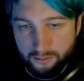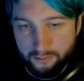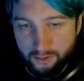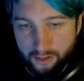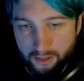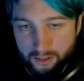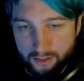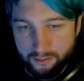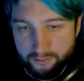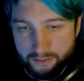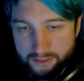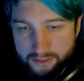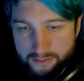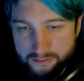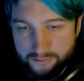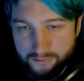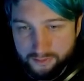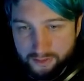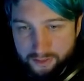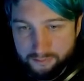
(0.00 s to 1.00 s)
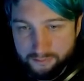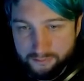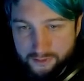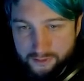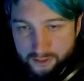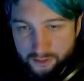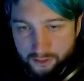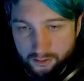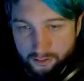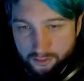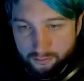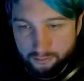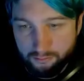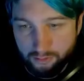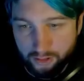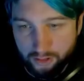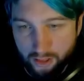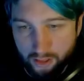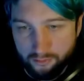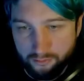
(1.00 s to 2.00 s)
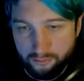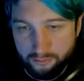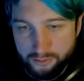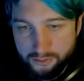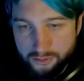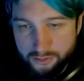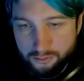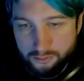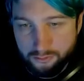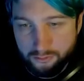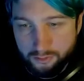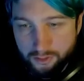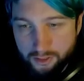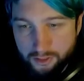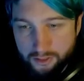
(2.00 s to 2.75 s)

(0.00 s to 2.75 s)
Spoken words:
the harder it is for them to recover at all.